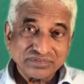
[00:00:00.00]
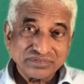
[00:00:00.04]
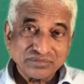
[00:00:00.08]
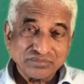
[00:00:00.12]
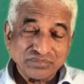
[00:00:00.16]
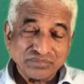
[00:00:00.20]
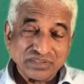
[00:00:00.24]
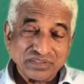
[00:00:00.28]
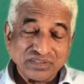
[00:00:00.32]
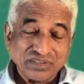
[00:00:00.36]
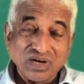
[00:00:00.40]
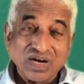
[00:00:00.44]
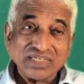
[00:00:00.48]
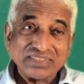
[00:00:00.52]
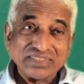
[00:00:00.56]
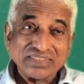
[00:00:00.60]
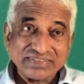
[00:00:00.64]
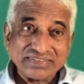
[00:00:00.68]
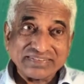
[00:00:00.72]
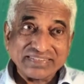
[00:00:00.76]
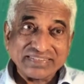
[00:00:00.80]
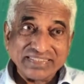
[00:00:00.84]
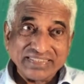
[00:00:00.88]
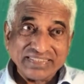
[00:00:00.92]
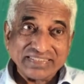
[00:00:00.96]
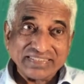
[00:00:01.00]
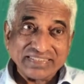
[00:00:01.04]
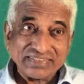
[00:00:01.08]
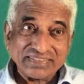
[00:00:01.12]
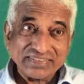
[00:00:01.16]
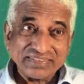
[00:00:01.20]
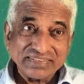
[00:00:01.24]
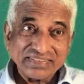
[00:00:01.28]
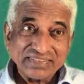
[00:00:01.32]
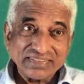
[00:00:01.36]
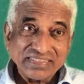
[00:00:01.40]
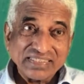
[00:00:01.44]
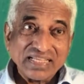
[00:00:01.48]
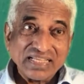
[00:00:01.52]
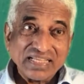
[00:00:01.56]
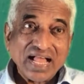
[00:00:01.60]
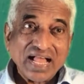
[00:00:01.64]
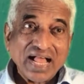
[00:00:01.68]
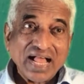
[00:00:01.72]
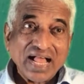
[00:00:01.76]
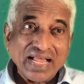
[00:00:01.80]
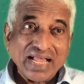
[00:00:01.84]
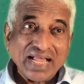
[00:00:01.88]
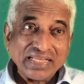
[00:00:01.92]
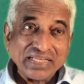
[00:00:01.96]
But God said it.
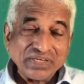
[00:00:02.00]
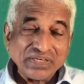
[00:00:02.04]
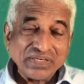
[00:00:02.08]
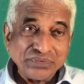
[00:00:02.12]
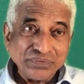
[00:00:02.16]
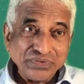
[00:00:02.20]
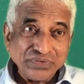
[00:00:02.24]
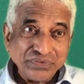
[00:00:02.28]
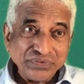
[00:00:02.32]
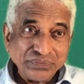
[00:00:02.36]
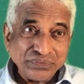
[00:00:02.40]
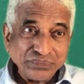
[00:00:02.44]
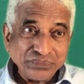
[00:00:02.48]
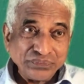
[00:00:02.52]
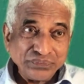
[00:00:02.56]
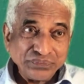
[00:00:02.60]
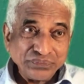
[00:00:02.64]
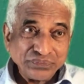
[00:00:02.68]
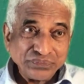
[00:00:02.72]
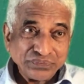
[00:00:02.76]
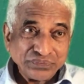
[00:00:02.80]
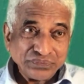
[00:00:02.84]
I'm going to